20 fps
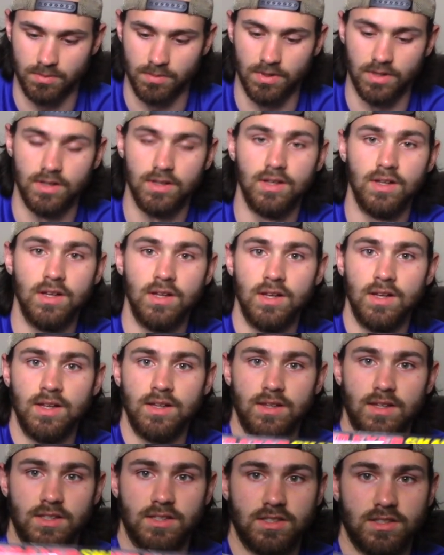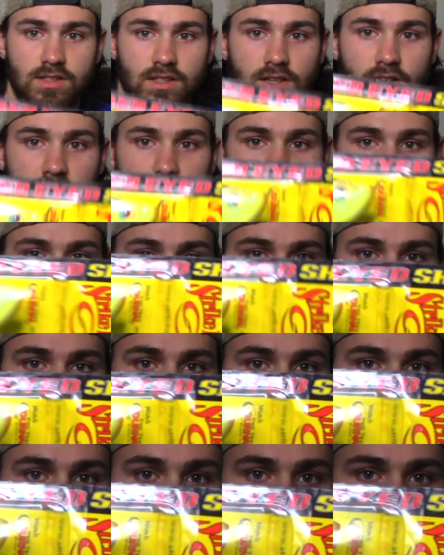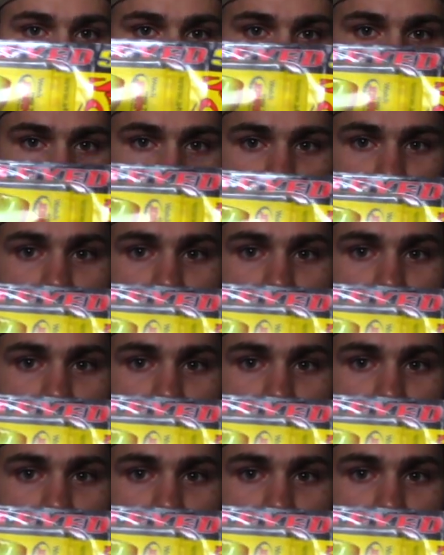But this is another good lipless